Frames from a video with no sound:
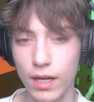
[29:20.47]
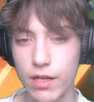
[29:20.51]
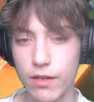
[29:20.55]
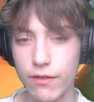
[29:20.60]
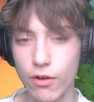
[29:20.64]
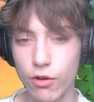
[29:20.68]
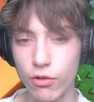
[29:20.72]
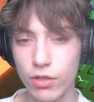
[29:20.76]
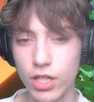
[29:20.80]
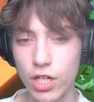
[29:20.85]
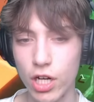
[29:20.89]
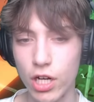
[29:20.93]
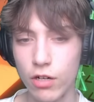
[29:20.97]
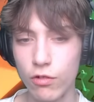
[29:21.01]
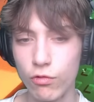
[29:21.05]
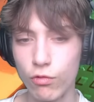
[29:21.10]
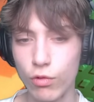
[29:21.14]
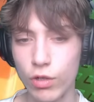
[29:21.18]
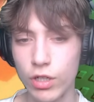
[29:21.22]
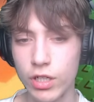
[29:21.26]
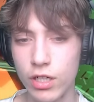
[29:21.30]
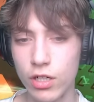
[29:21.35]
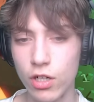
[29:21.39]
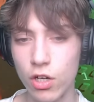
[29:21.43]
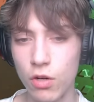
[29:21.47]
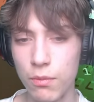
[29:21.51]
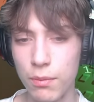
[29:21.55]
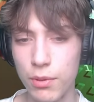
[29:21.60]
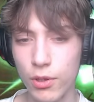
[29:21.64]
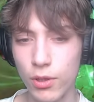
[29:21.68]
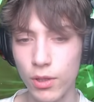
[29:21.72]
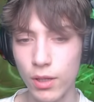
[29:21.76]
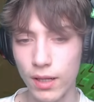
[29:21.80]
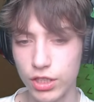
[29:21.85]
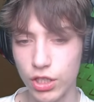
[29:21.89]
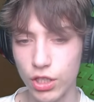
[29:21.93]
We've only got 1
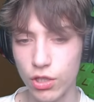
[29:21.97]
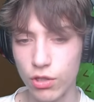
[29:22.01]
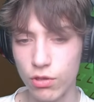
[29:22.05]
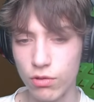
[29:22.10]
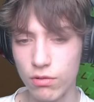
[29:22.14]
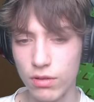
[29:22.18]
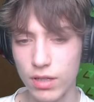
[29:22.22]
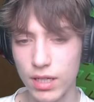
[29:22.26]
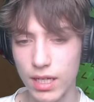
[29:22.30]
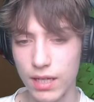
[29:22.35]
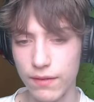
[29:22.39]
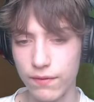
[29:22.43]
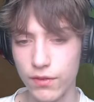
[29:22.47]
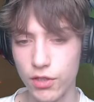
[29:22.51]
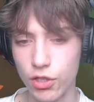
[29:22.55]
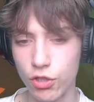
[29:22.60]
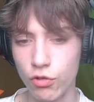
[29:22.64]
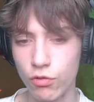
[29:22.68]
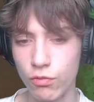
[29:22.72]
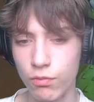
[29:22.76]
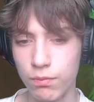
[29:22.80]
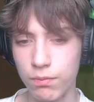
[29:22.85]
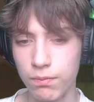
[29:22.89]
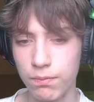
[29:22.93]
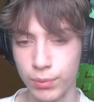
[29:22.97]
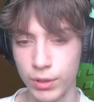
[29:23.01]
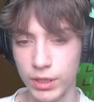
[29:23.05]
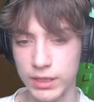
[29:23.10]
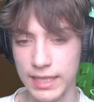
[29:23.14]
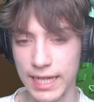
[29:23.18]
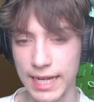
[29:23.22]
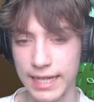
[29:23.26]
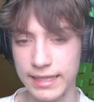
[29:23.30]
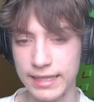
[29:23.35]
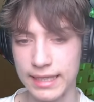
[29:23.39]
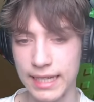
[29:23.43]
global. 2, if you
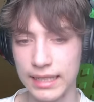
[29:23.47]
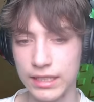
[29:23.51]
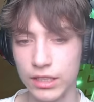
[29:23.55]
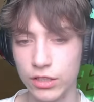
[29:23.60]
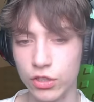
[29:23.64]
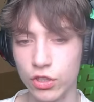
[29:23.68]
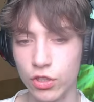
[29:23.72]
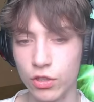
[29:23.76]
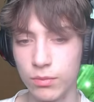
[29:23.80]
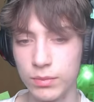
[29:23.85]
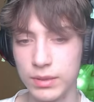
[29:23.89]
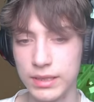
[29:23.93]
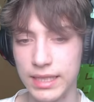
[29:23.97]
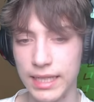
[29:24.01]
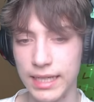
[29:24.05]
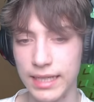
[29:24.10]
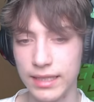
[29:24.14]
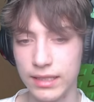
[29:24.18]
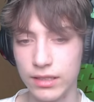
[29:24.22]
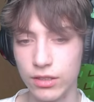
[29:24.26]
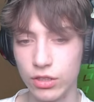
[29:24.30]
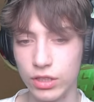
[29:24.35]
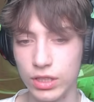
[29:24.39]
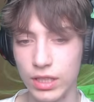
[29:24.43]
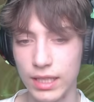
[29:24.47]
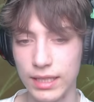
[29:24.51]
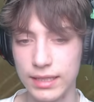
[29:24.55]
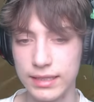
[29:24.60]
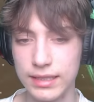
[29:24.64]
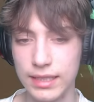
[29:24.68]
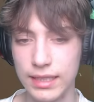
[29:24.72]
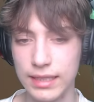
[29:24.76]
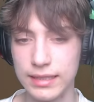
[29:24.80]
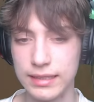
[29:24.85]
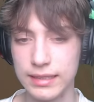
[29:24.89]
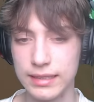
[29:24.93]
pretend that the Doomsday doesn't
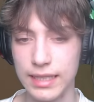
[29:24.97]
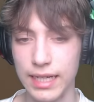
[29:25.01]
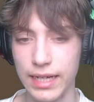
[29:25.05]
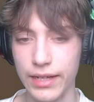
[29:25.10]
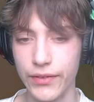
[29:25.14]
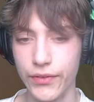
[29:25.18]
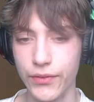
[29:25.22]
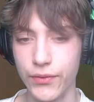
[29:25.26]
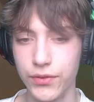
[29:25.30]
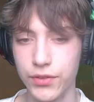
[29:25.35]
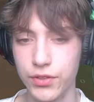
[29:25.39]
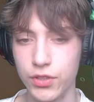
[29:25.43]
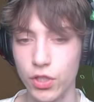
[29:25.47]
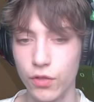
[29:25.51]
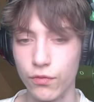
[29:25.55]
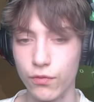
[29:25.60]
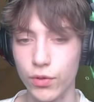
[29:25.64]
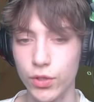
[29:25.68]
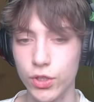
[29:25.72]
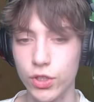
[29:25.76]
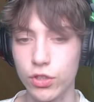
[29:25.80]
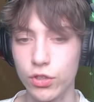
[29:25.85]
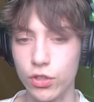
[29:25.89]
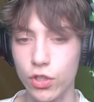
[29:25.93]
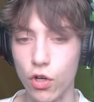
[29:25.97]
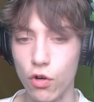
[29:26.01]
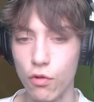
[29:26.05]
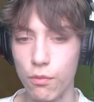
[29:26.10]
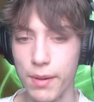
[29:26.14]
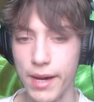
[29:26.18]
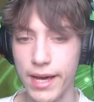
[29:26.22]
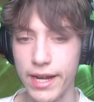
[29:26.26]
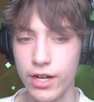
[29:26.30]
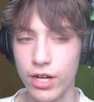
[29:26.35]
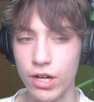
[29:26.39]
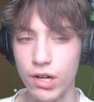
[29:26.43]
exist and stuff would go
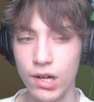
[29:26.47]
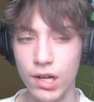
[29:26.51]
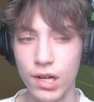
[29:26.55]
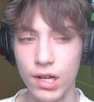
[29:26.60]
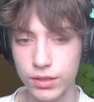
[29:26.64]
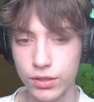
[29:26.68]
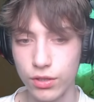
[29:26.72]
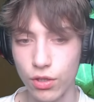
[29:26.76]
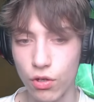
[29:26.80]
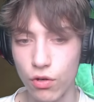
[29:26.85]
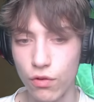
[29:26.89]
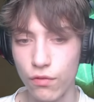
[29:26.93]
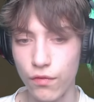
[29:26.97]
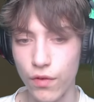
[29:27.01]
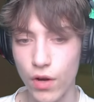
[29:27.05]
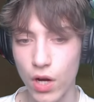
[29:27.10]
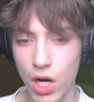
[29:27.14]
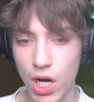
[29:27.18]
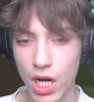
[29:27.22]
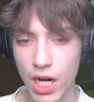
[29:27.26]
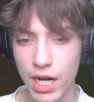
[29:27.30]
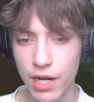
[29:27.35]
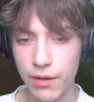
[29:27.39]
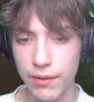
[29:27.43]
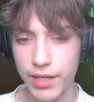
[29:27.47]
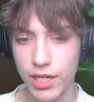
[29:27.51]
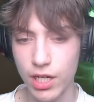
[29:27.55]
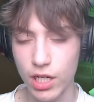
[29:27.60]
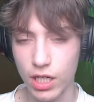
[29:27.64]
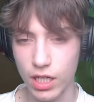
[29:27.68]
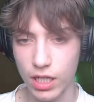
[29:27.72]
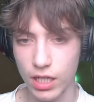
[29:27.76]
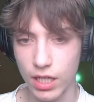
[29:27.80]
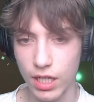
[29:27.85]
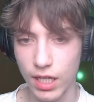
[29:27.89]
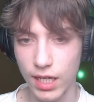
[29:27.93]
better. So far, we
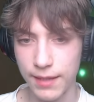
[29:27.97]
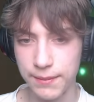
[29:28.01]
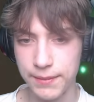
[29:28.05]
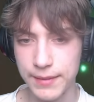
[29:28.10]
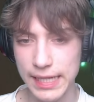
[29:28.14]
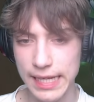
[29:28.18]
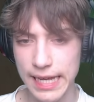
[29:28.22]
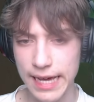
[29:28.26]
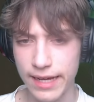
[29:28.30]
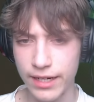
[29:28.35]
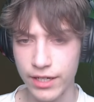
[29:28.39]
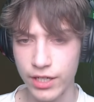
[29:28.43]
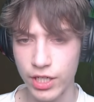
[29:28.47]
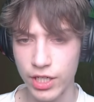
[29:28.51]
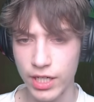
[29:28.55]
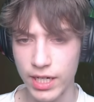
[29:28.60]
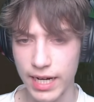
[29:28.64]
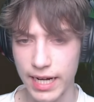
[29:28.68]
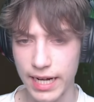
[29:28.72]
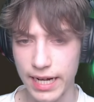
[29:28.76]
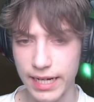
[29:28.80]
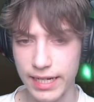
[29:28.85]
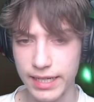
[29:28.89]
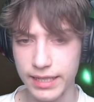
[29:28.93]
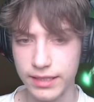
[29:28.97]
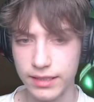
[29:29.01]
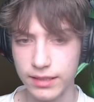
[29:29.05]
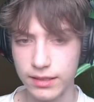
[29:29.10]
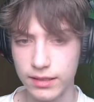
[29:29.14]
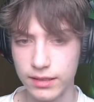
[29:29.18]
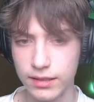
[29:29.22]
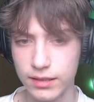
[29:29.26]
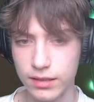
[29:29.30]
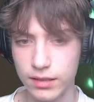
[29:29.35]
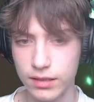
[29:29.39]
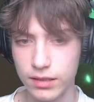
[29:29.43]
gotta climb the ladder,
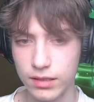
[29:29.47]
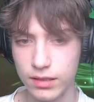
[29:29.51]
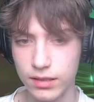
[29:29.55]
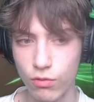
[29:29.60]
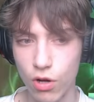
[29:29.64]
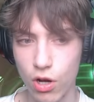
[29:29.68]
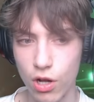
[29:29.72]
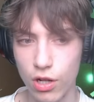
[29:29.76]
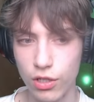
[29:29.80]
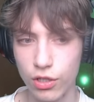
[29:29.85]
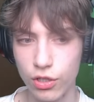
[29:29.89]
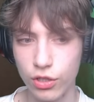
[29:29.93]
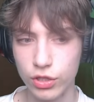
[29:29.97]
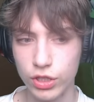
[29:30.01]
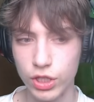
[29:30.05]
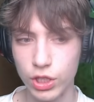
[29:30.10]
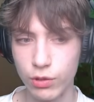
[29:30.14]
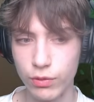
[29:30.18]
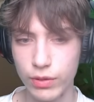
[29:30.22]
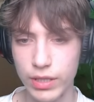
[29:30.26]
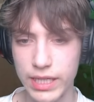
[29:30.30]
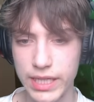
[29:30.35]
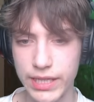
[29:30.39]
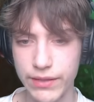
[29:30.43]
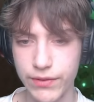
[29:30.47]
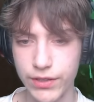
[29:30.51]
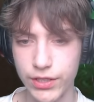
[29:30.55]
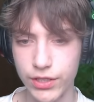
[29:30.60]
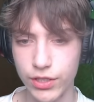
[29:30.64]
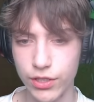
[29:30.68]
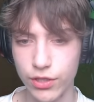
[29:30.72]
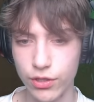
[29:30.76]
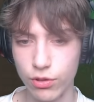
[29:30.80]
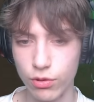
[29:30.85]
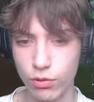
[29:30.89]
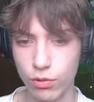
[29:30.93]
and what look do we even
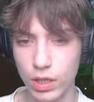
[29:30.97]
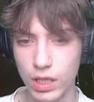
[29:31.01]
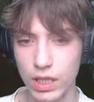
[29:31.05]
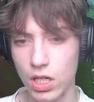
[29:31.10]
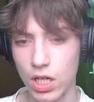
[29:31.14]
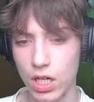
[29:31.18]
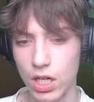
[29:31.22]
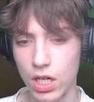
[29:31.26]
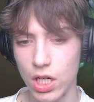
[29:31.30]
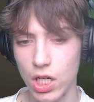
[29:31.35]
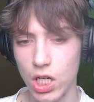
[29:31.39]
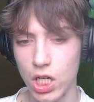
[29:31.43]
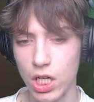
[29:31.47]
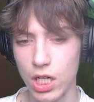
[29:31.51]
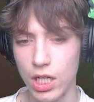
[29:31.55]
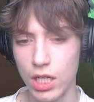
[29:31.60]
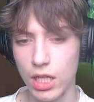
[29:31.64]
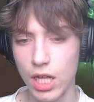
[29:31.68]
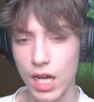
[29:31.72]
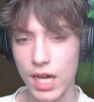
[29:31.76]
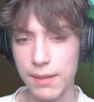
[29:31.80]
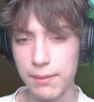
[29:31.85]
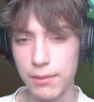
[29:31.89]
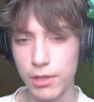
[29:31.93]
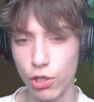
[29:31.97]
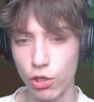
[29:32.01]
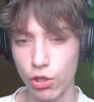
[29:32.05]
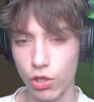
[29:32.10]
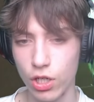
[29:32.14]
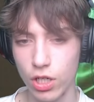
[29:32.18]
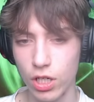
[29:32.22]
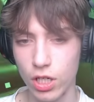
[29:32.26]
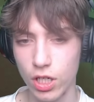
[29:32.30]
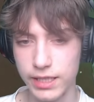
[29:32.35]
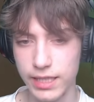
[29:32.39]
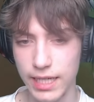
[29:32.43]
do? Lime
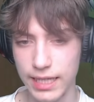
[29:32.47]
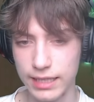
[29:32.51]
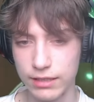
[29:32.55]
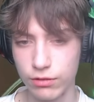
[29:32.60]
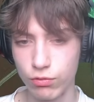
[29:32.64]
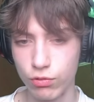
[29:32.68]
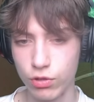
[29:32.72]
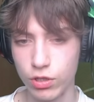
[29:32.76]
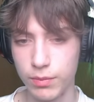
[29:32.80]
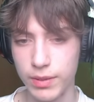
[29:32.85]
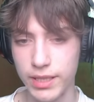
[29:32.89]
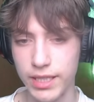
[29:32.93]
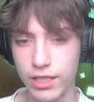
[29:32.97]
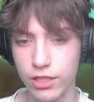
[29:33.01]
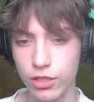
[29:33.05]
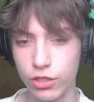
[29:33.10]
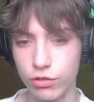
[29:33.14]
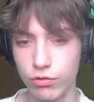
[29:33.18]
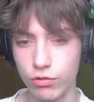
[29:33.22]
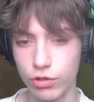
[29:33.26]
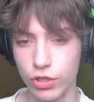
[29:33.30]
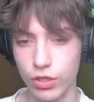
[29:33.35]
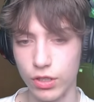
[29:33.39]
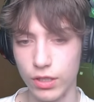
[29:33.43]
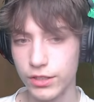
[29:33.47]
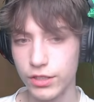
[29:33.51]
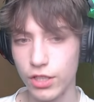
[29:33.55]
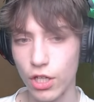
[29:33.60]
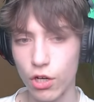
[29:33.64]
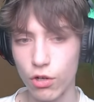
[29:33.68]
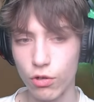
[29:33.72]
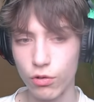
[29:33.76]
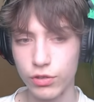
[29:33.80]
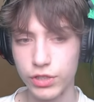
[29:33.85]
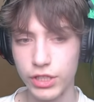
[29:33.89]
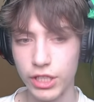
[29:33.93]
look. That would be a good one.
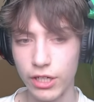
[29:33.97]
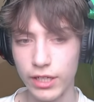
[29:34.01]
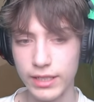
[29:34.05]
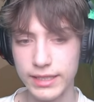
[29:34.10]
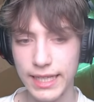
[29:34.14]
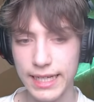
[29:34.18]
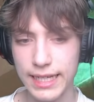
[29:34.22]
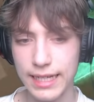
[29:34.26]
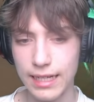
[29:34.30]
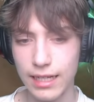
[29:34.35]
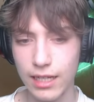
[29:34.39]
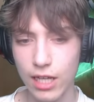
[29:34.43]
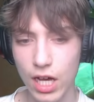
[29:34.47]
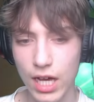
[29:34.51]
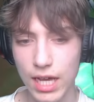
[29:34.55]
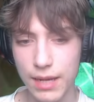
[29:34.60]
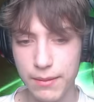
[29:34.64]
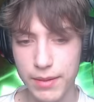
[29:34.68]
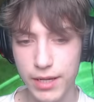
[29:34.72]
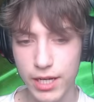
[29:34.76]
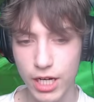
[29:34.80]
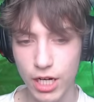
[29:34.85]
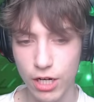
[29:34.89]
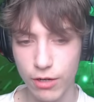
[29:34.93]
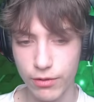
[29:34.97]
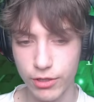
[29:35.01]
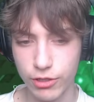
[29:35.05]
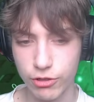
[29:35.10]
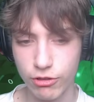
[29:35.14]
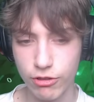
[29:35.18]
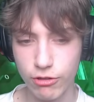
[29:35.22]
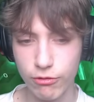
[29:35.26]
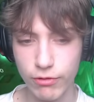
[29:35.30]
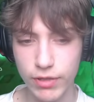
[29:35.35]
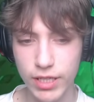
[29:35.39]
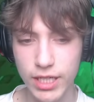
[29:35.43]
So there is a lime here, which
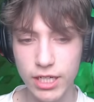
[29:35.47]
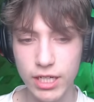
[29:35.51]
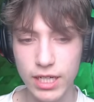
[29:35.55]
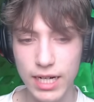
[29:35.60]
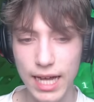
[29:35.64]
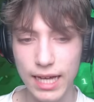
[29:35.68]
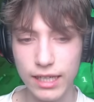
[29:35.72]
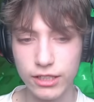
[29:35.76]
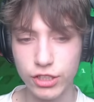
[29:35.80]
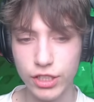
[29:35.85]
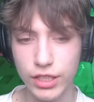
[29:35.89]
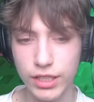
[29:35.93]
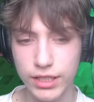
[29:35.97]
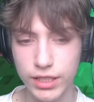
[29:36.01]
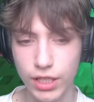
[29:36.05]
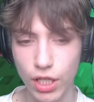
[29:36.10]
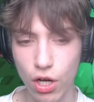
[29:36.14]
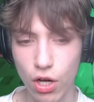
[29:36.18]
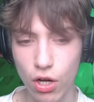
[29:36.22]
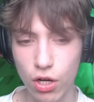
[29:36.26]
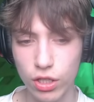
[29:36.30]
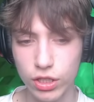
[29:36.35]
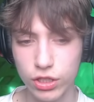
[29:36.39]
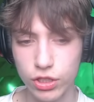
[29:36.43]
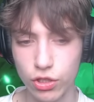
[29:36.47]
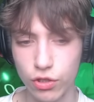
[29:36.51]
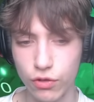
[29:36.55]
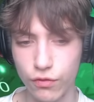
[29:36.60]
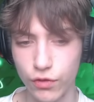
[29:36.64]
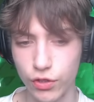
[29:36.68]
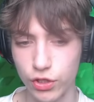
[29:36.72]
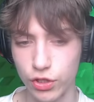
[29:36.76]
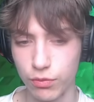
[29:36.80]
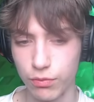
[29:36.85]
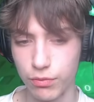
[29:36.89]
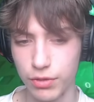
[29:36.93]
we can actually talk to
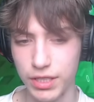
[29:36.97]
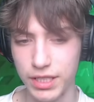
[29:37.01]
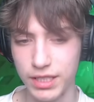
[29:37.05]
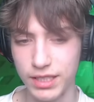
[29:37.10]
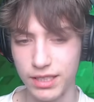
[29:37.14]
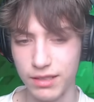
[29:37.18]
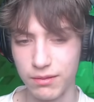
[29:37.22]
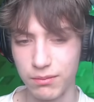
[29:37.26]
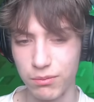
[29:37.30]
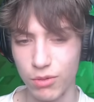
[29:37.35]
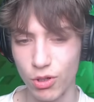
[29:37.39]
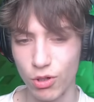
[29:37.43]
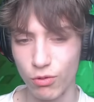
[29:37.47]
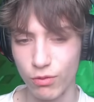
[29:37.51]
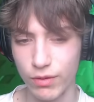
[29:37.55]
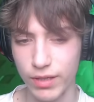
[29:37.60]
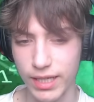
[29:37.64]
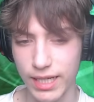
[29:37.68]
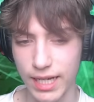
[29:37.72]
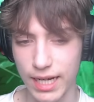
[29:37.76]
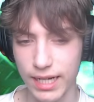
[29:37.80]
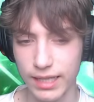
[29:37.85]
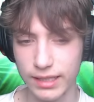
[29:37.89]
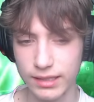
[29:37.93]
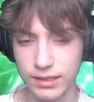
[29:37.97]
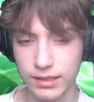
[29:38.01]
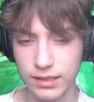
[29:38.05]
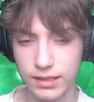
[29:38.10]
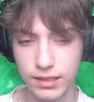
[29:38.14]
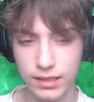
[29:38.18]
for some reason, but we can't.